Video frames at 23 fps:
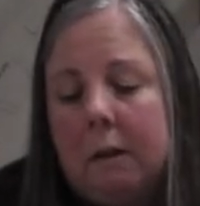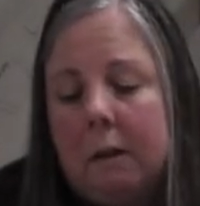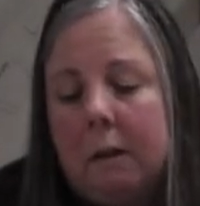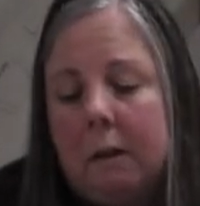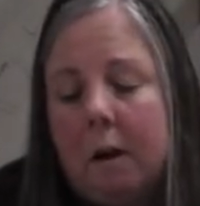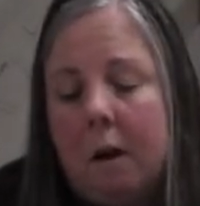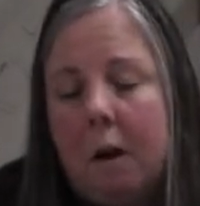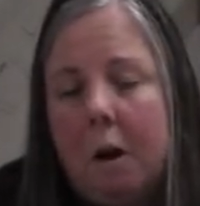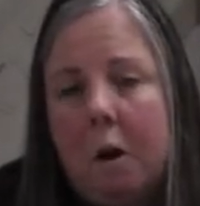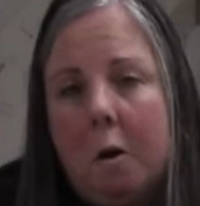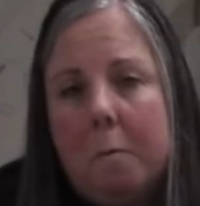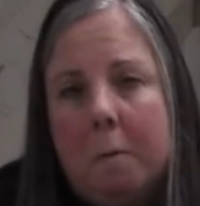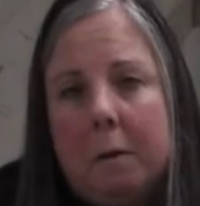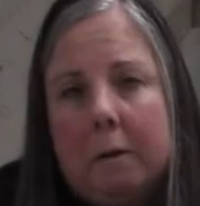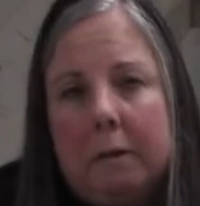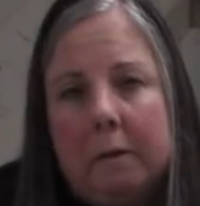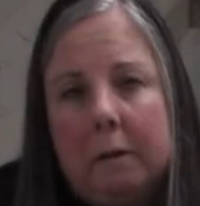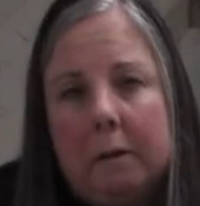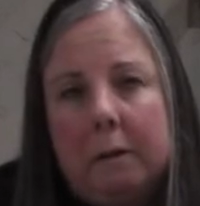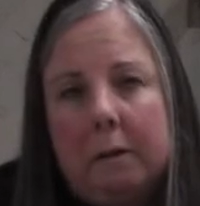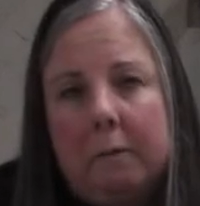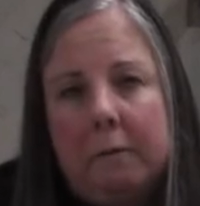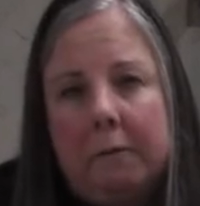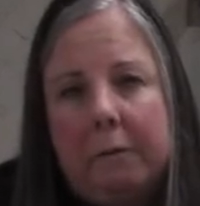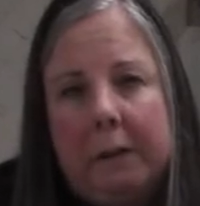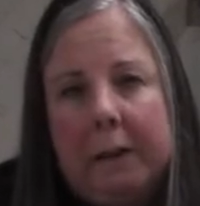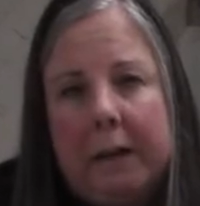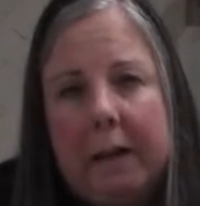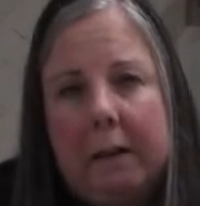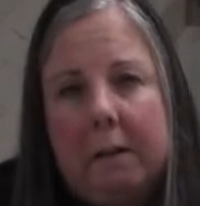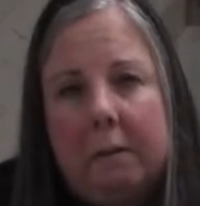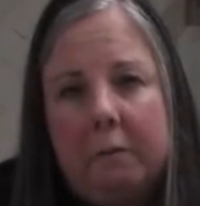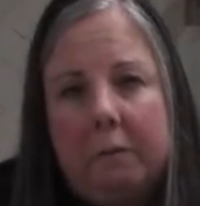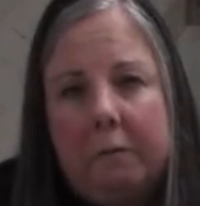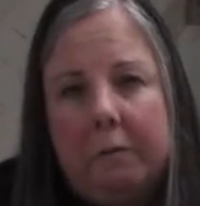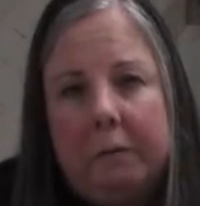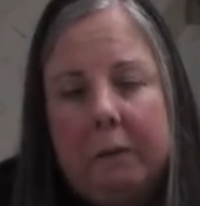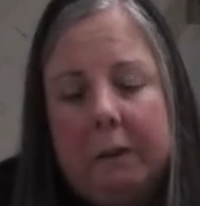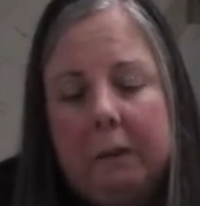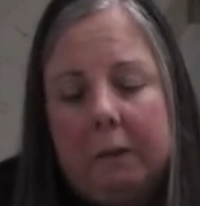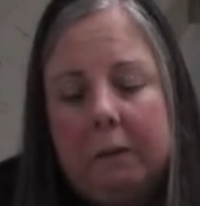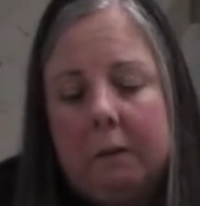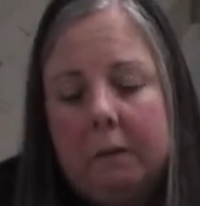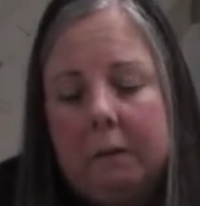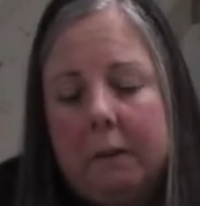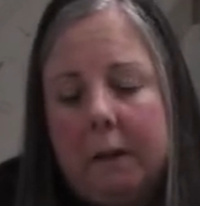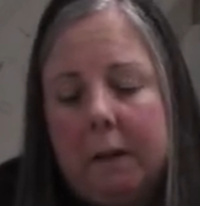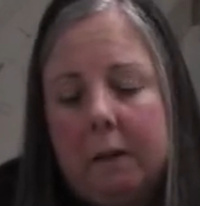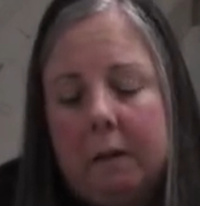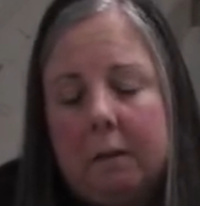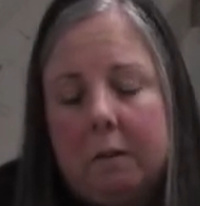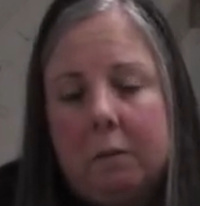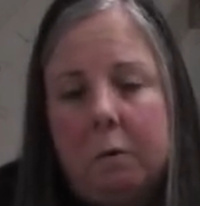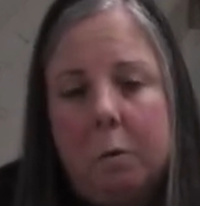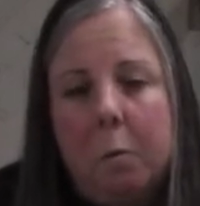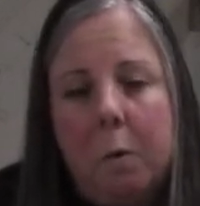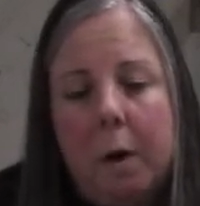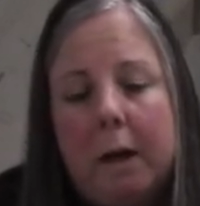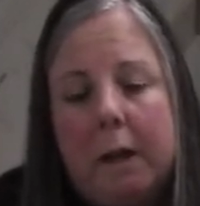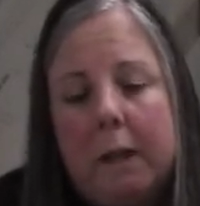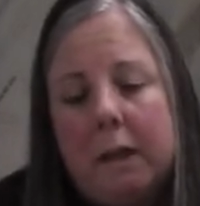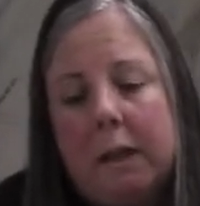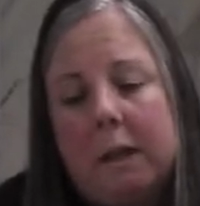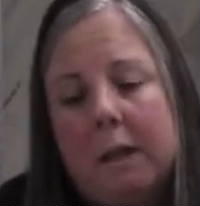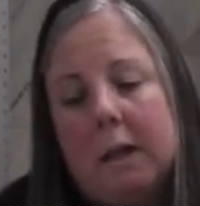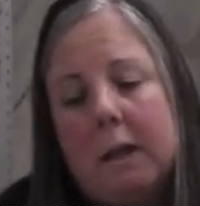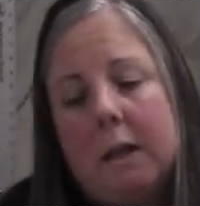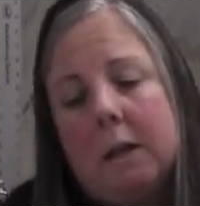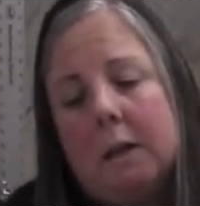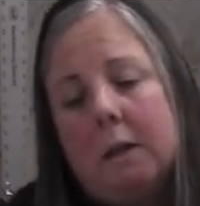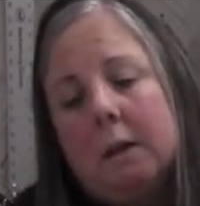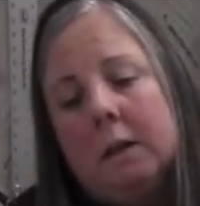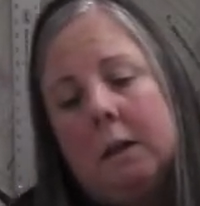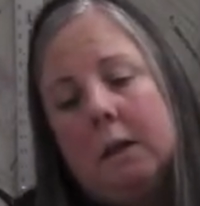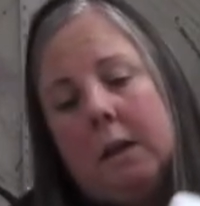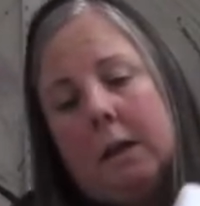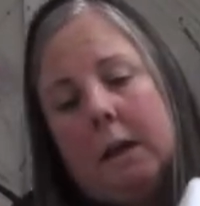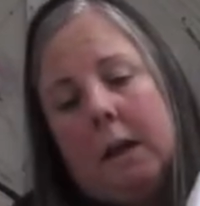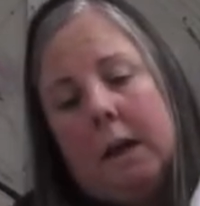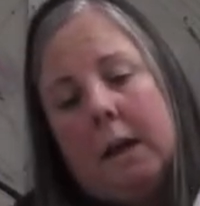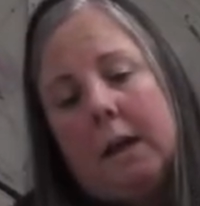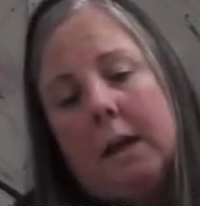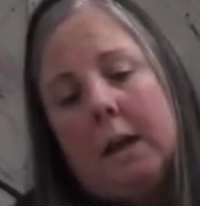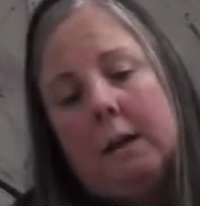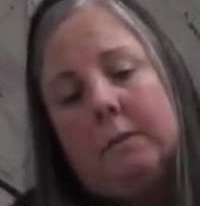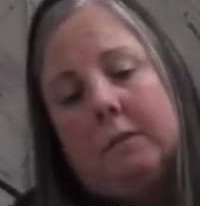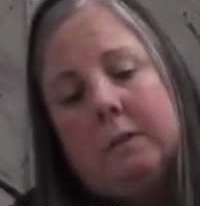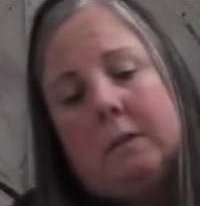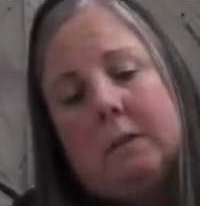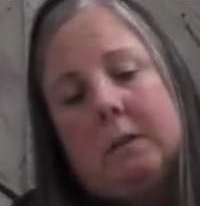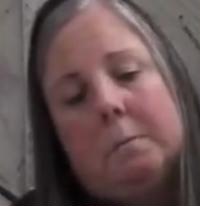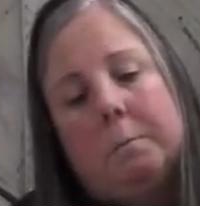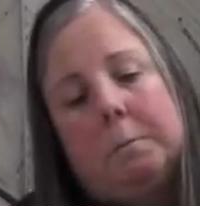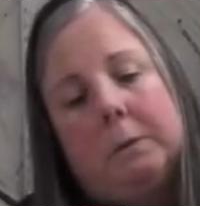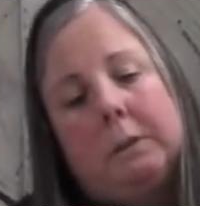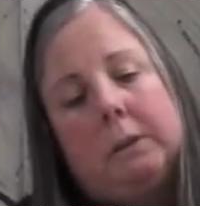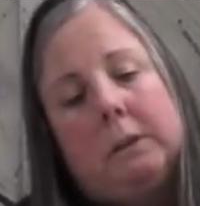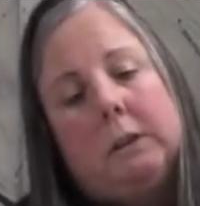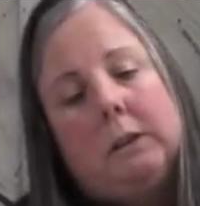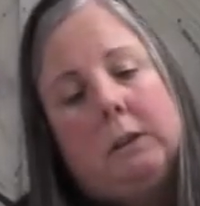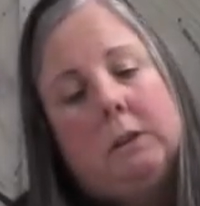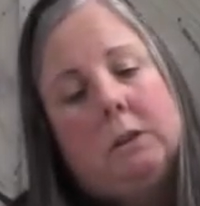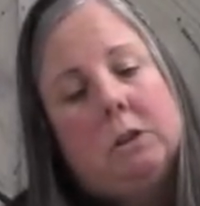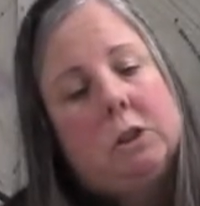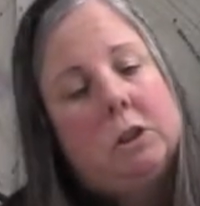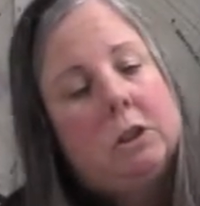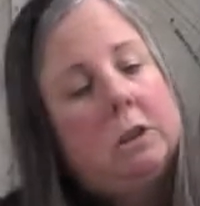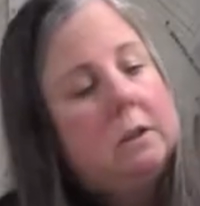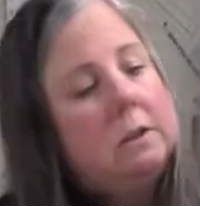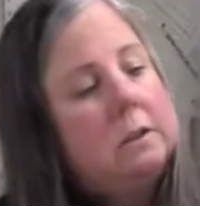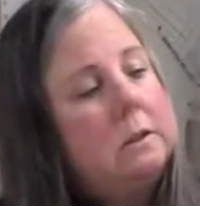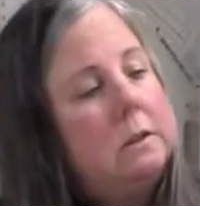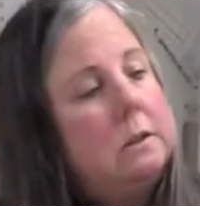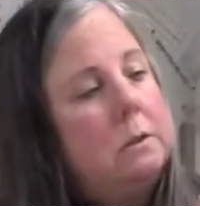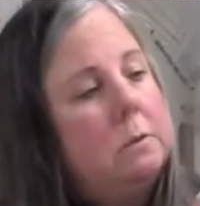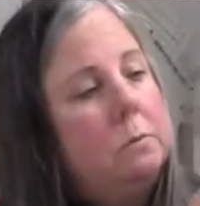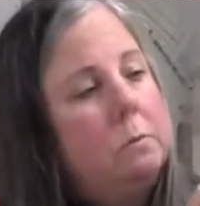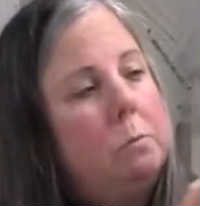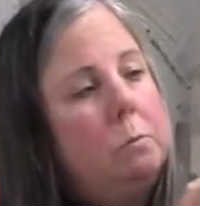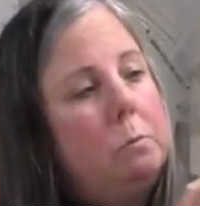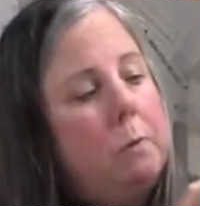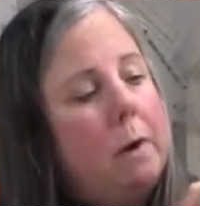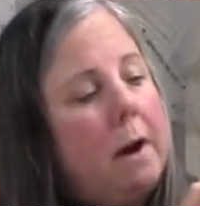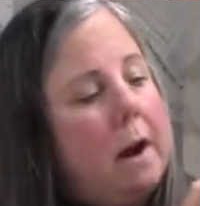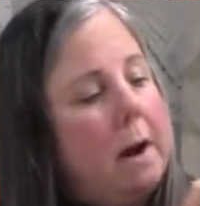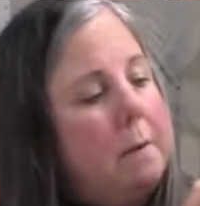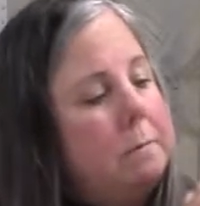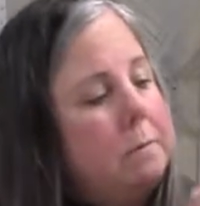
almost like a flannel feel, and it's quite thin. And I've simply just wrapped